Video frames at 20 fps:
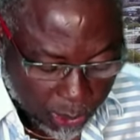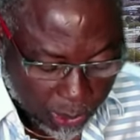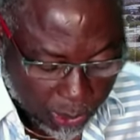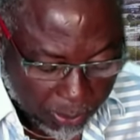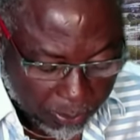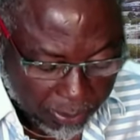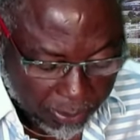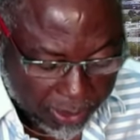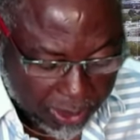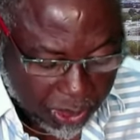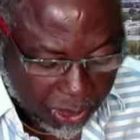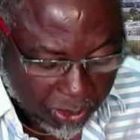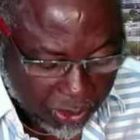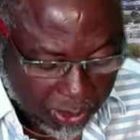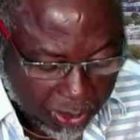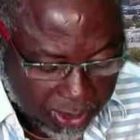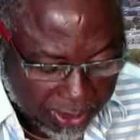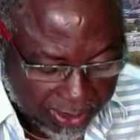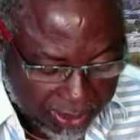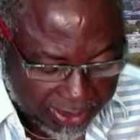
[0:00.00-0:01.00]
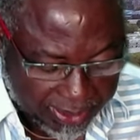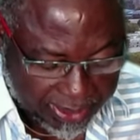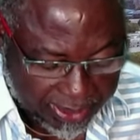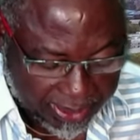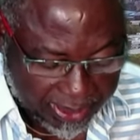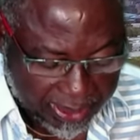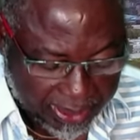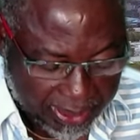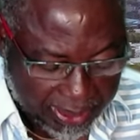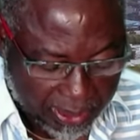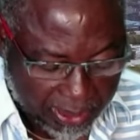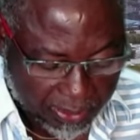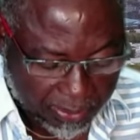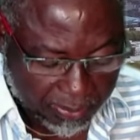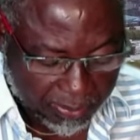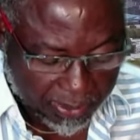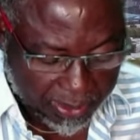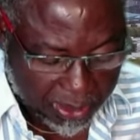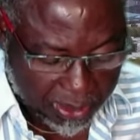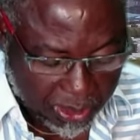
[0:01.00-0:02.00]
God bless you today.
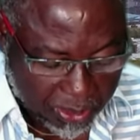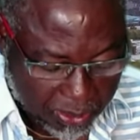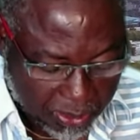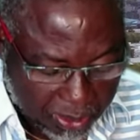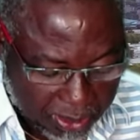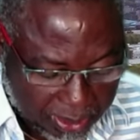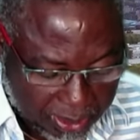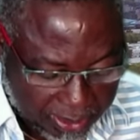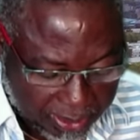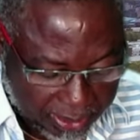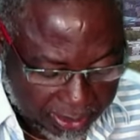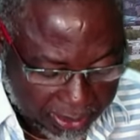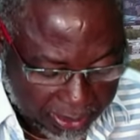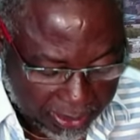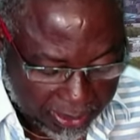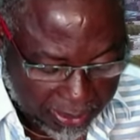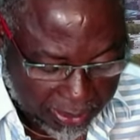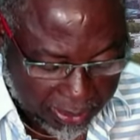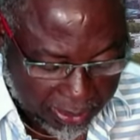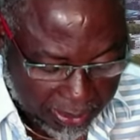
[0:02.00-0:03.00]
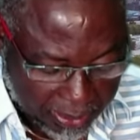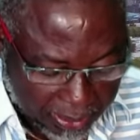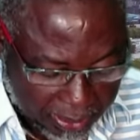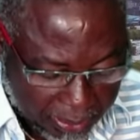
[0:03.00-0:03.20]
God bless you today.